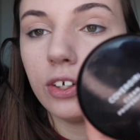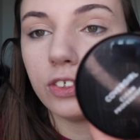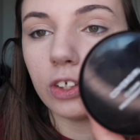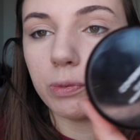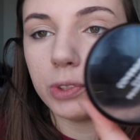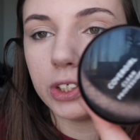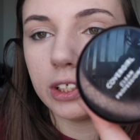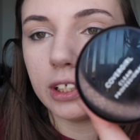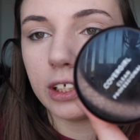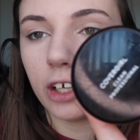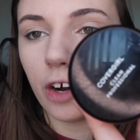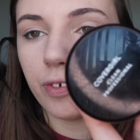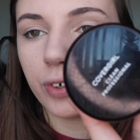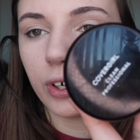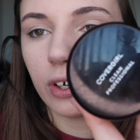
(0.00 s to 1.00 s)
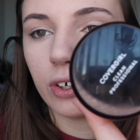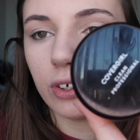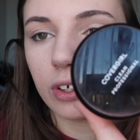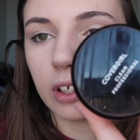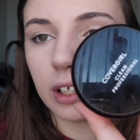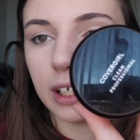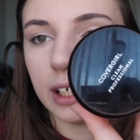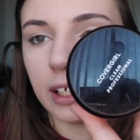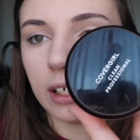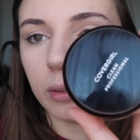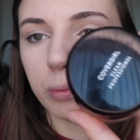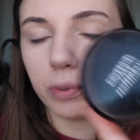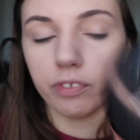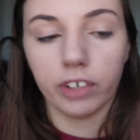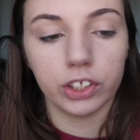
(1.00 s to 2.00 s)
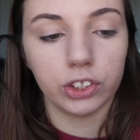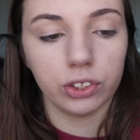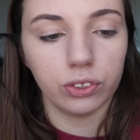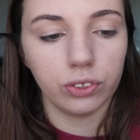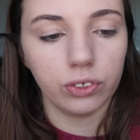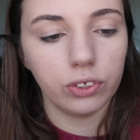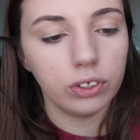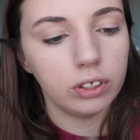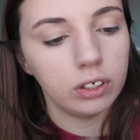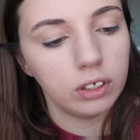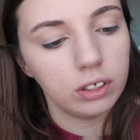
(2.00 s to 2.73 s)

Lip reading: So I'm using the CoverGirl Clean Professional